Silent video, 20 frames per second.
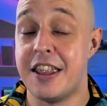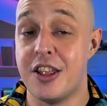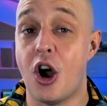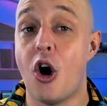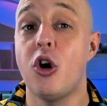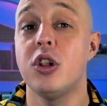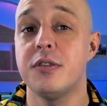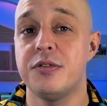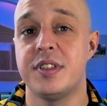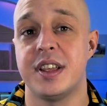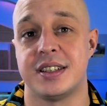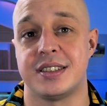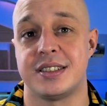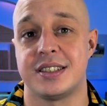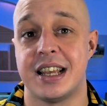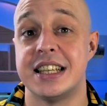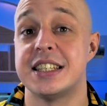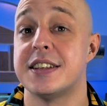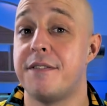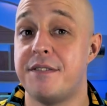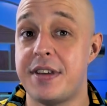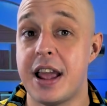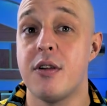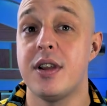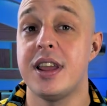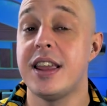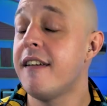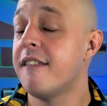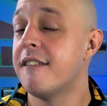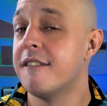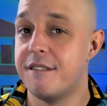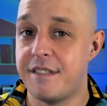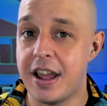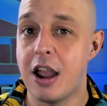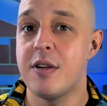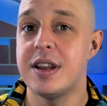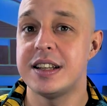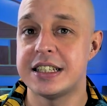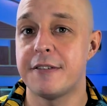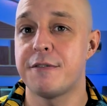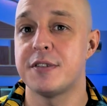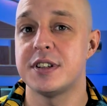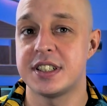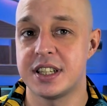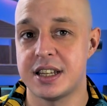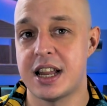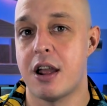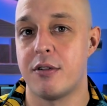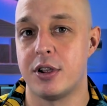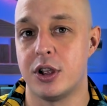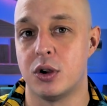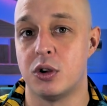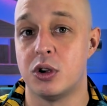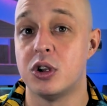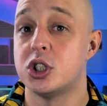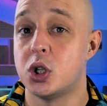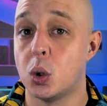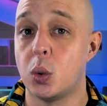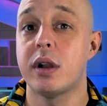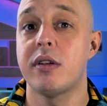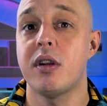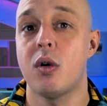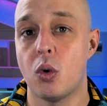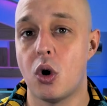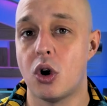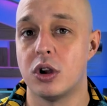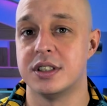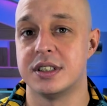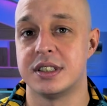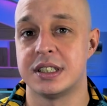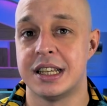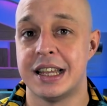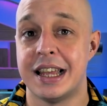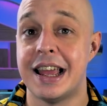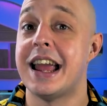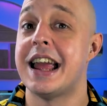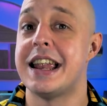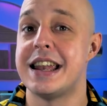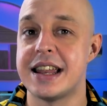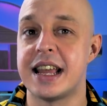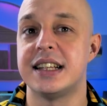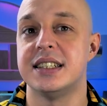And all of this is a very, very different scenario to where it was in